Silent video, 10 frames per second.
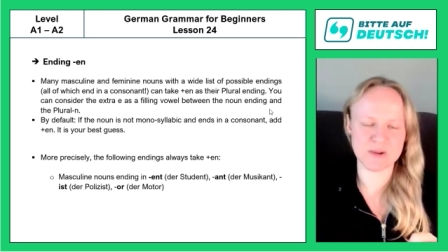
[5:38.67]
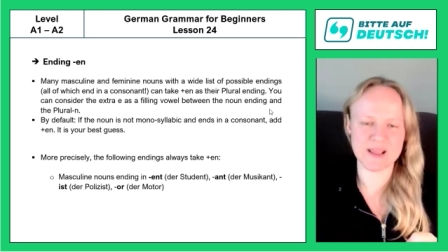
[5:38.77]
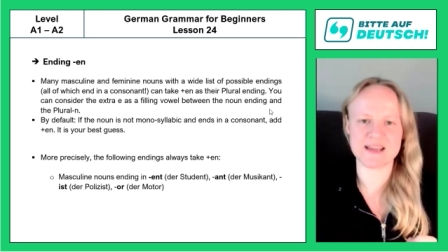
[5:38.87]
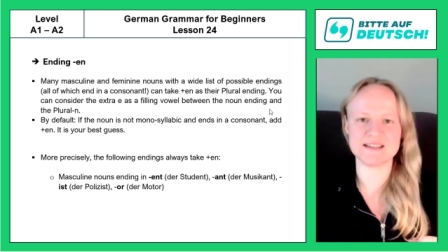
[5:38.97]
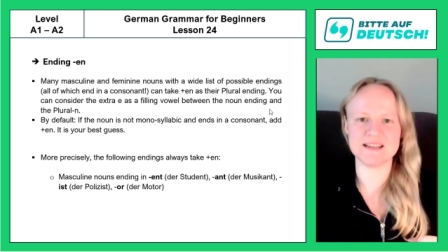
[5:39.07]

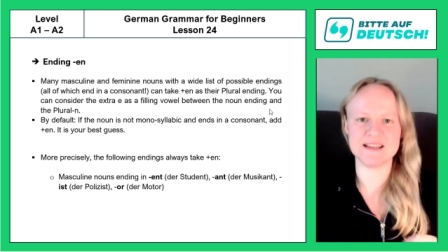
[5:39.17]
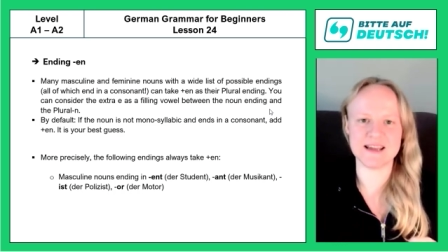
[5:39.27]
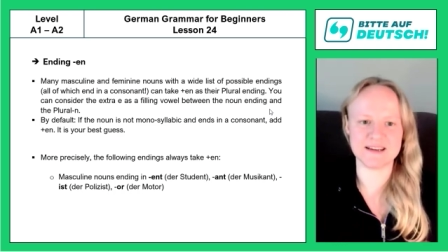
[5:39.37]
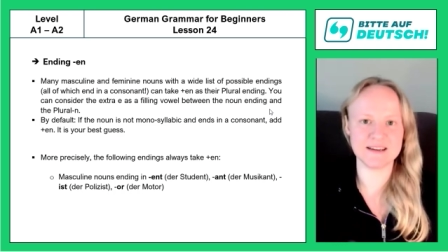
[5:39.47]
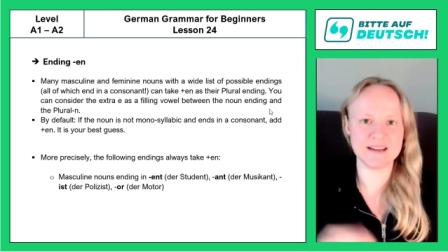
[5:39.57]
we add
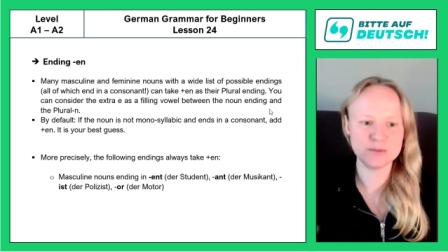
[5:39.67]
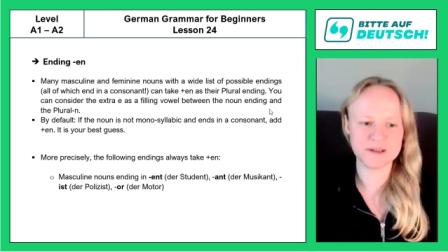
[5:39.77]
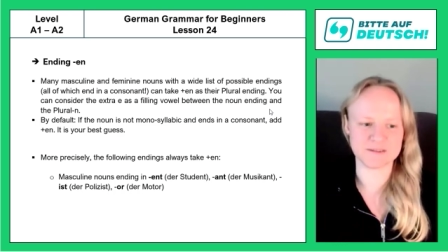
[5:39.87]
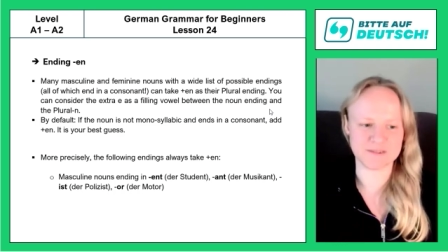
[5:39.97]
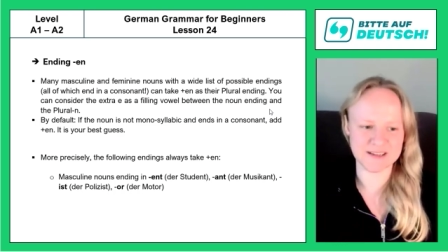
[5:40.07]
en, and
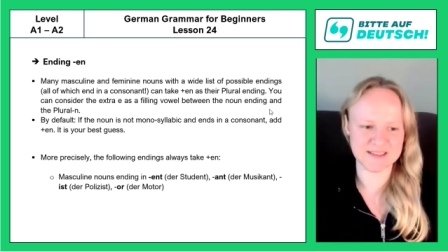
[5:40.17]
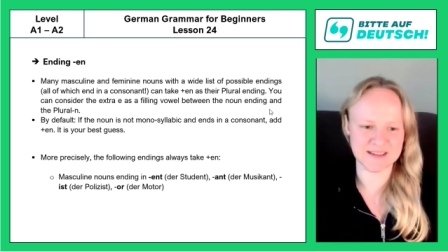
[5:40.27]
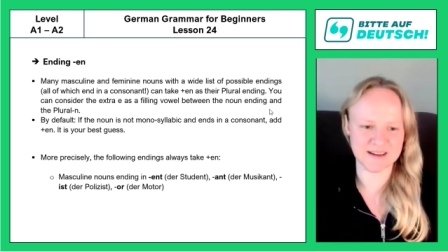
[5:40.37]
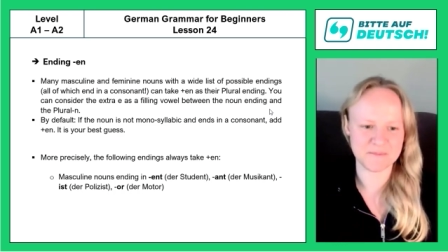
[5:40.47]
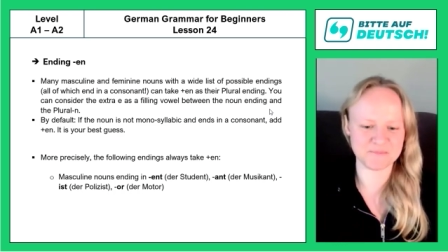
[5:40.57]
we are right
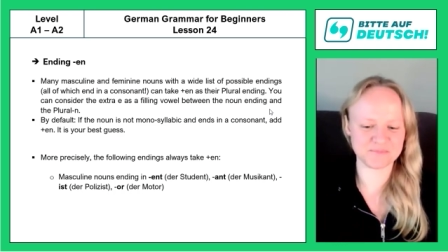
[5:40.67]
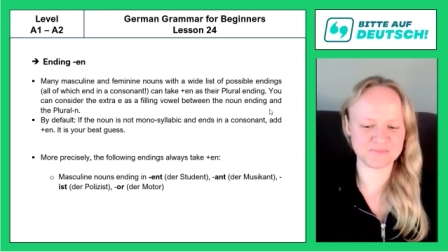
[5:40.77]
here.